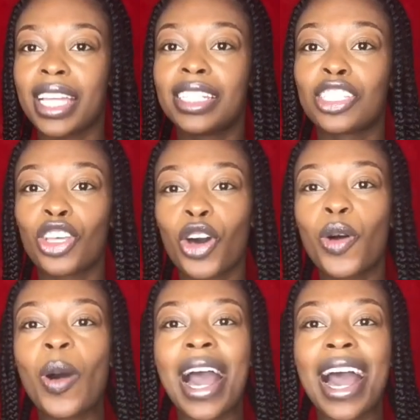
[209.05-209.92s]

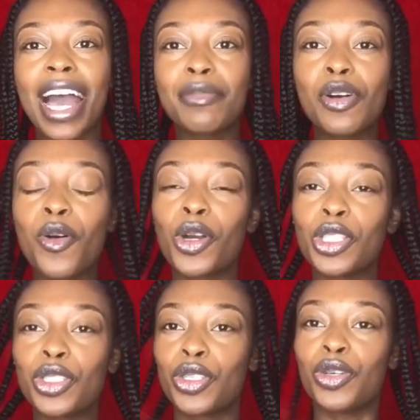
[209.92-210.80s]
So I'm going
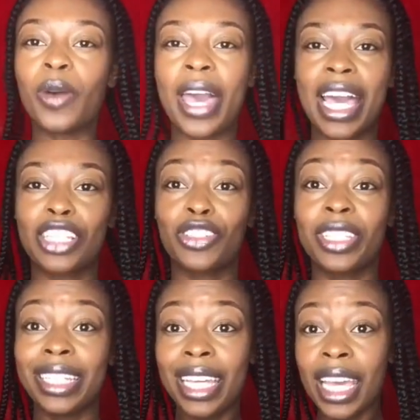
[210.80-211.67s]
to actually